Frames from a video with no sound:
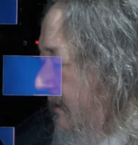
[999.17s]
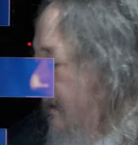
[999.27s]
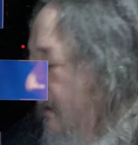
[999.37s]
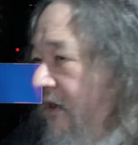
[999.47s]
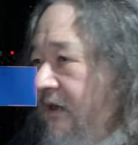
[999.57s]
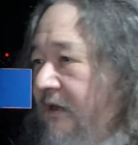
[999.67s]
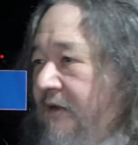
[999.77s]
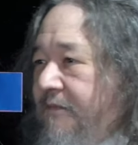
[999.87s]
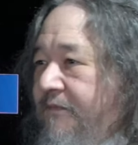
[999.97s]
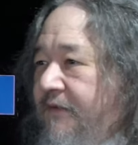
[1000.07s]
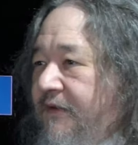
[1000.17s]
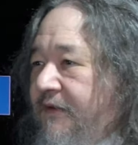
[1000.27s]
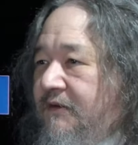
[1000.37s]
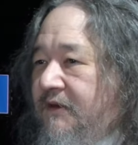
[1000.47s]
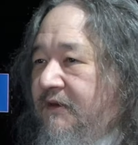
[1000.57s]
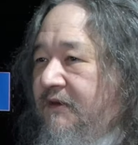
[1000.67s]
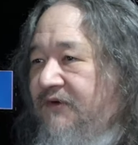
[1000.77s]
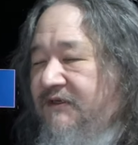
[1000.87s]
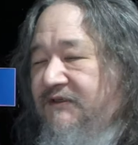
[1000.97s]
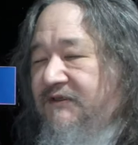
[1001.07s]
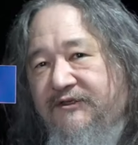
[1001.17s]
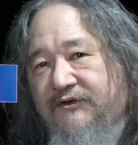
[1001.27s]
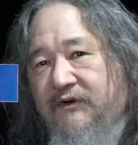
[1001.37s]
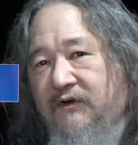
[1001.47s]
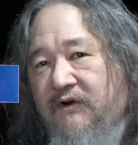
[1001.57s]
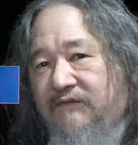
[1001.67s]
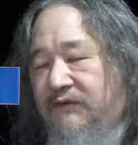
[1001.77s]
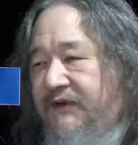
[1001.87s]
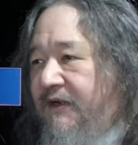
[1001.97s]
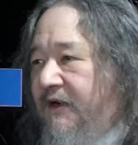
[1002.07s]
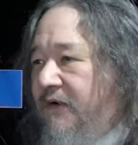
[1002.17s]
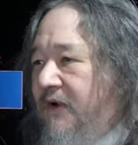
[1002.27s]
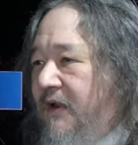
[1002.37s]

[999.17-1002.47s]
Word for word: uh, the, the stress tester and off we go.